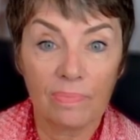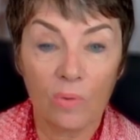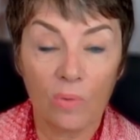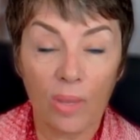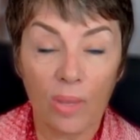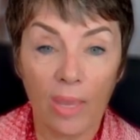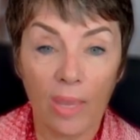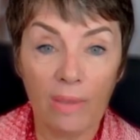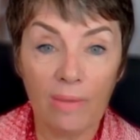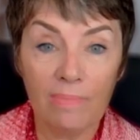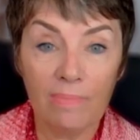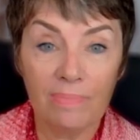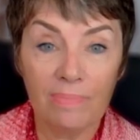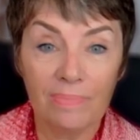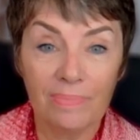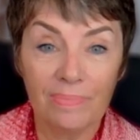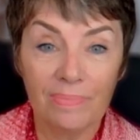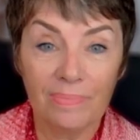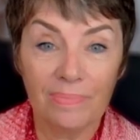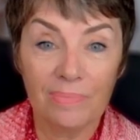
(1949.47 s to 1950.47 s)
Okay?
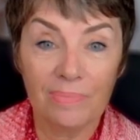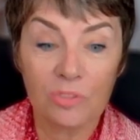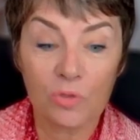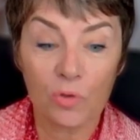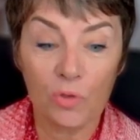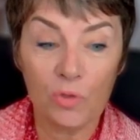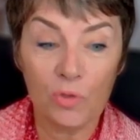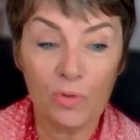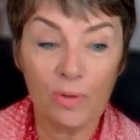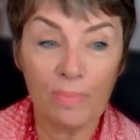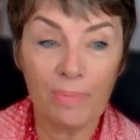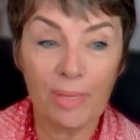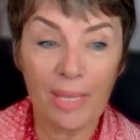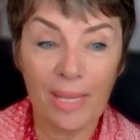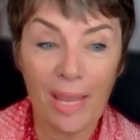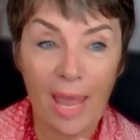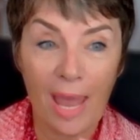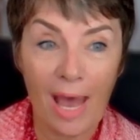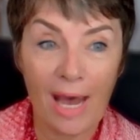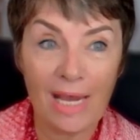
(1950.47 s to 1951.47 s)
So you are
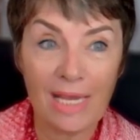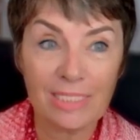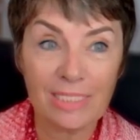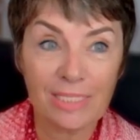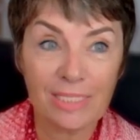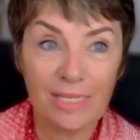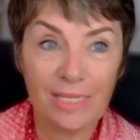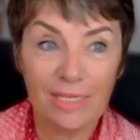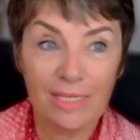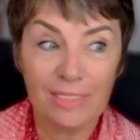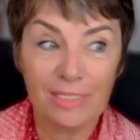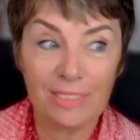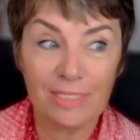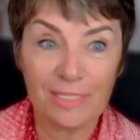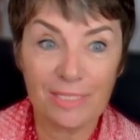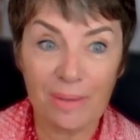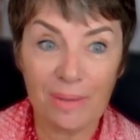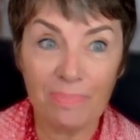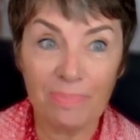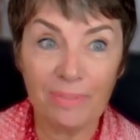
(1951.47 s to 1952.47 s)
being asked to
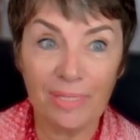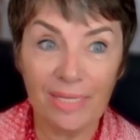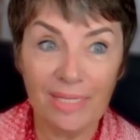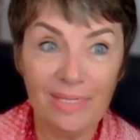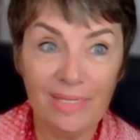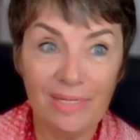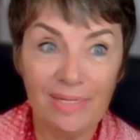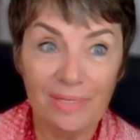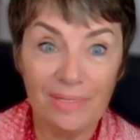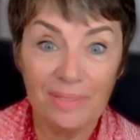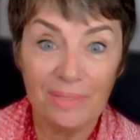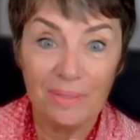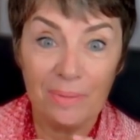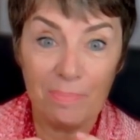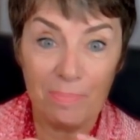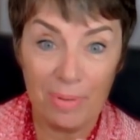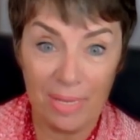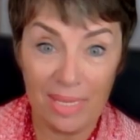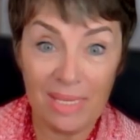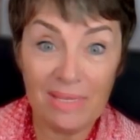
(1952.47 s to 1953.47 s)
simply
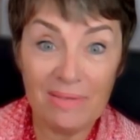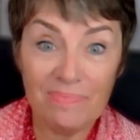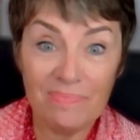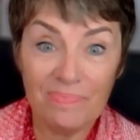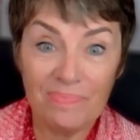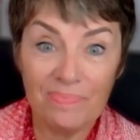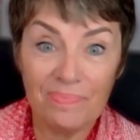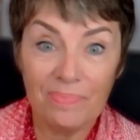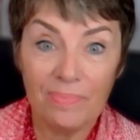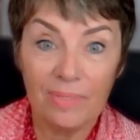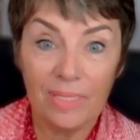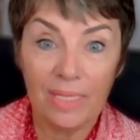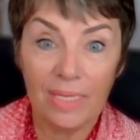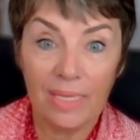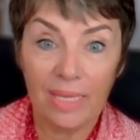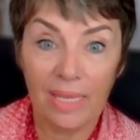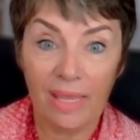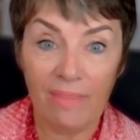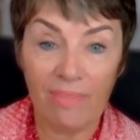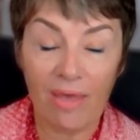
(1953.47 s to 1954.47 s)
be
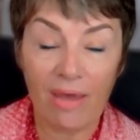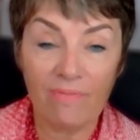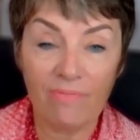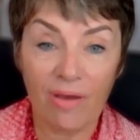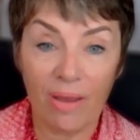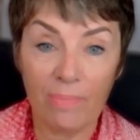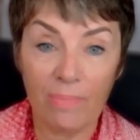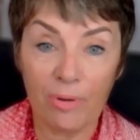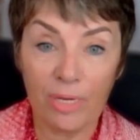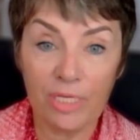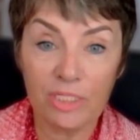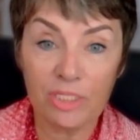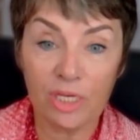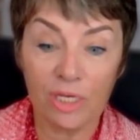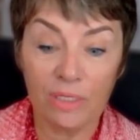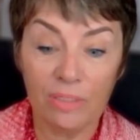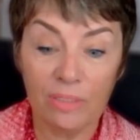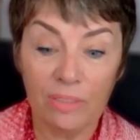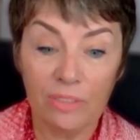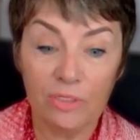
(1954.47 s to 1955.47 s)
in that
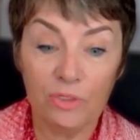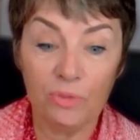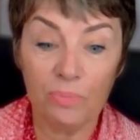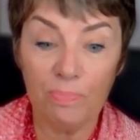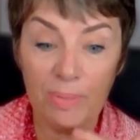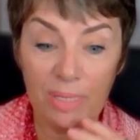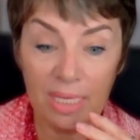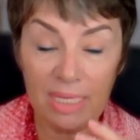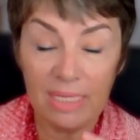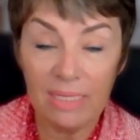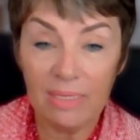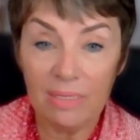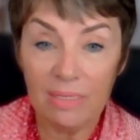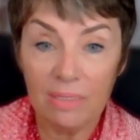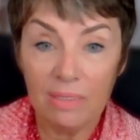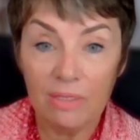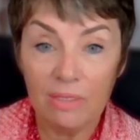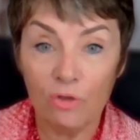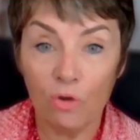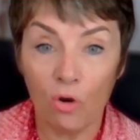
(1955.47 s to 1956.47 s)
vibration, to be
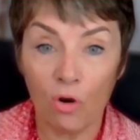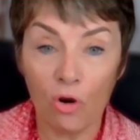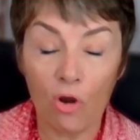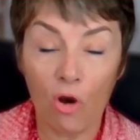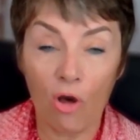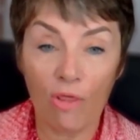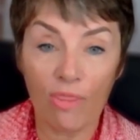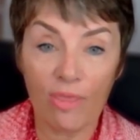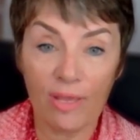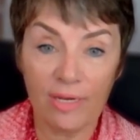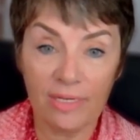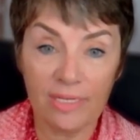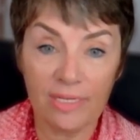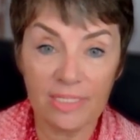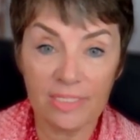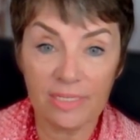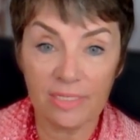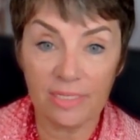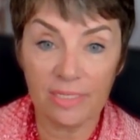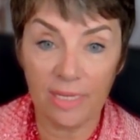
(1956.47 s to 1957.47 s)
your
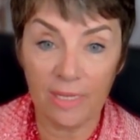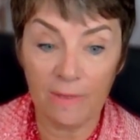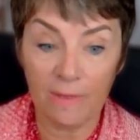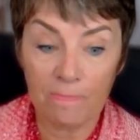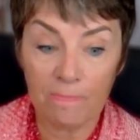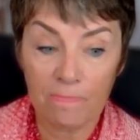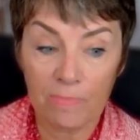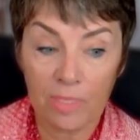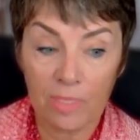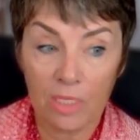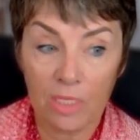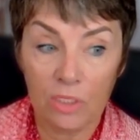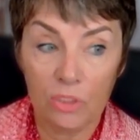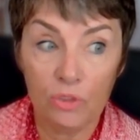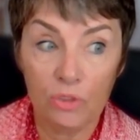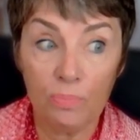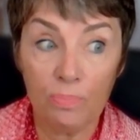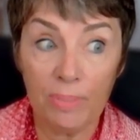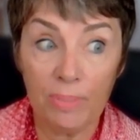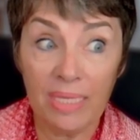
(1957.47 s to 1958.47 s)
authenticity,
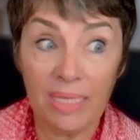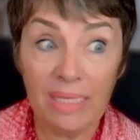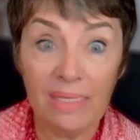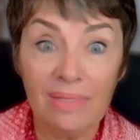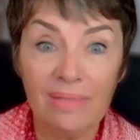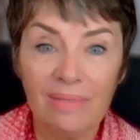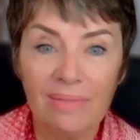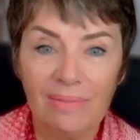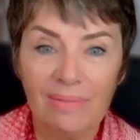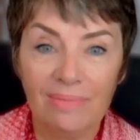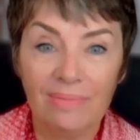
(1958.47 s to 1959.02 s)
to be